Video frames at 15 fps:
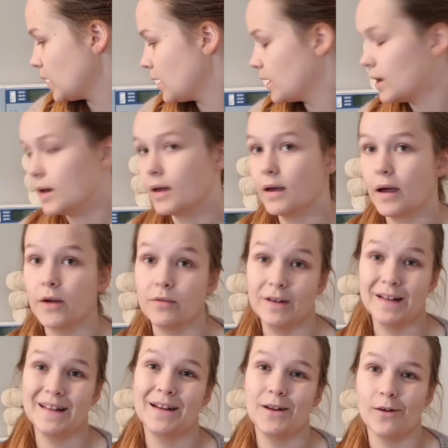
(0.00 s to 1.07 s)
I
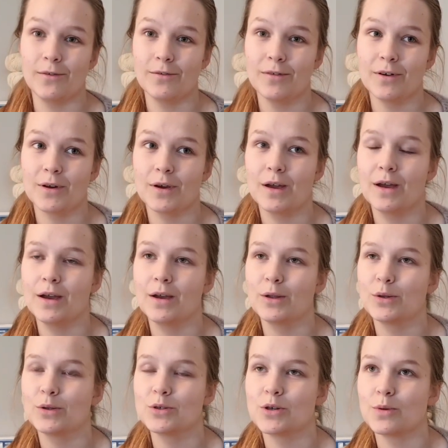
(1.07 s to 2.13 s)
really love
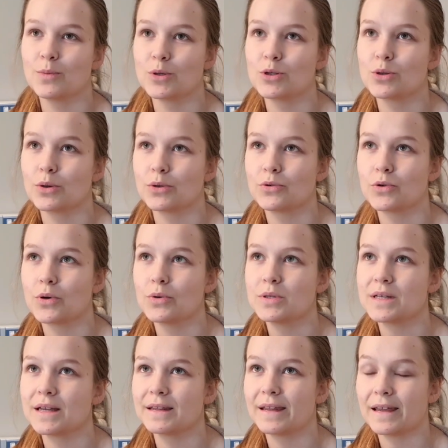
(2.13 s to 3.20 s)
German short
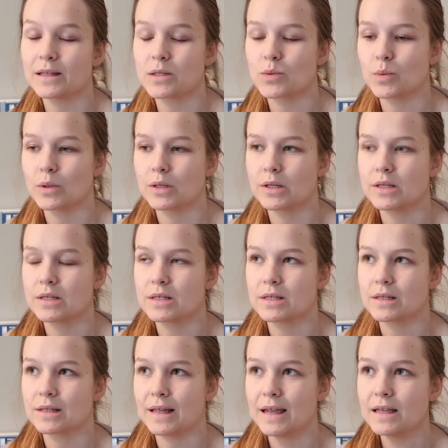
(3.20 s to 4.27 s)
rows, and that's
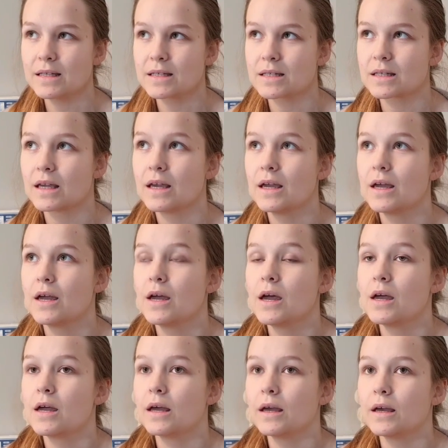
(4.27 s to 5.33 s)
what's next,
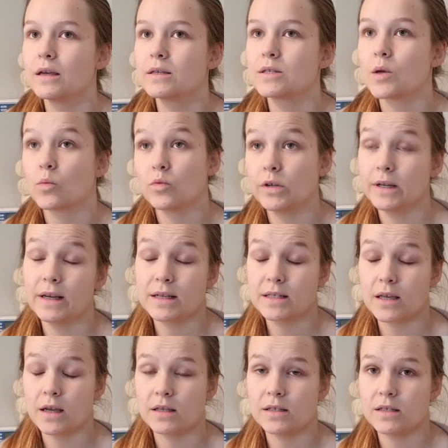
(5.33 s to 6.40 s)
so I'm really
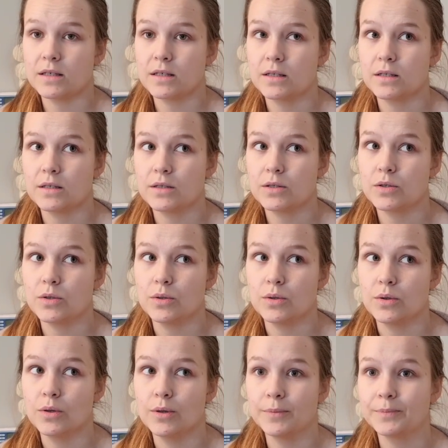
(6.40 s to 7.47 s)
excited
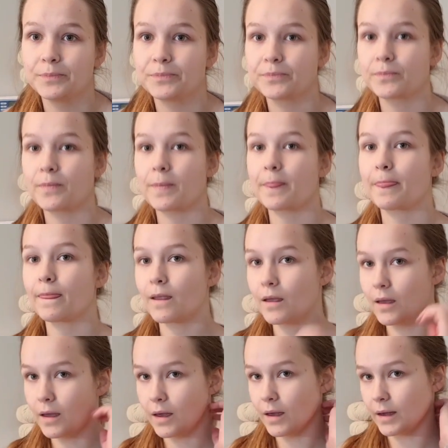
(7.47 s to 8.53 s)
to
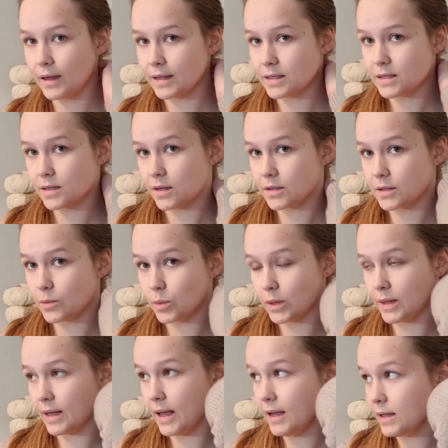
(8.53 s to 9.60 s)
get started
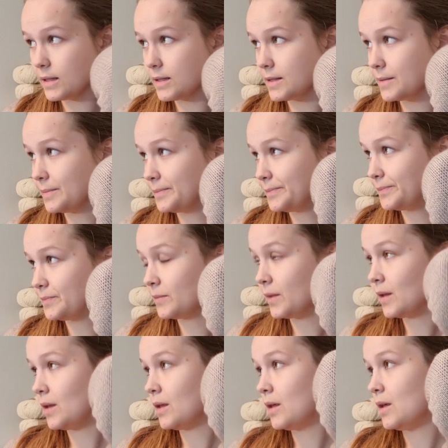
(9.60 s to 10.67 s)
with that.
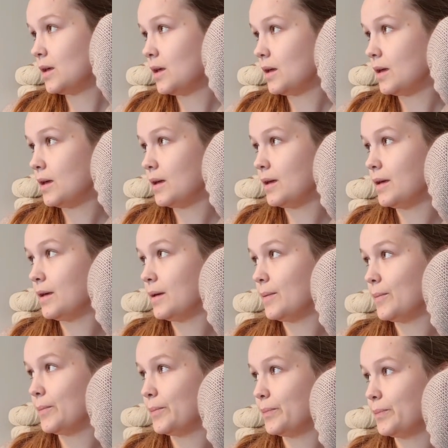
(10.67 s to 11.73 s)

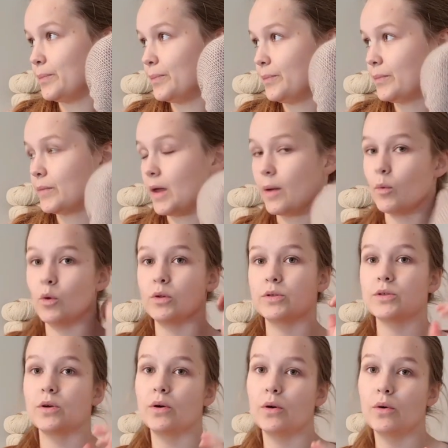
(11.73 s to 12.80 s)
I'm
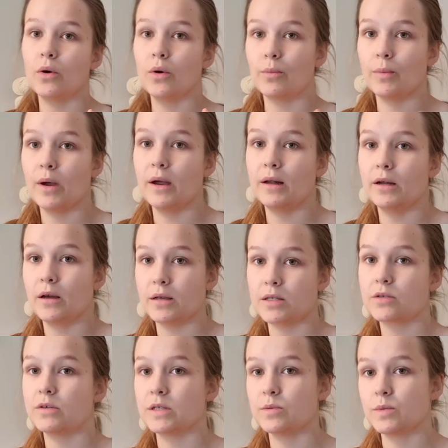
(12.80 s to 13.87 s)
also on my
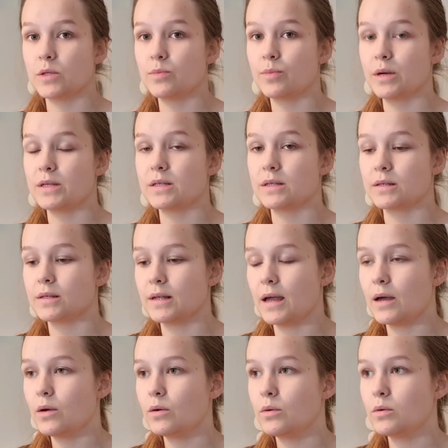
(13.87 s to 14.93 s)
last Christmas present
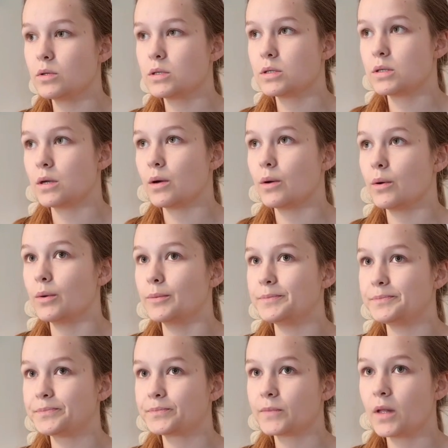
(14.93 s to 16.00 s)
now, so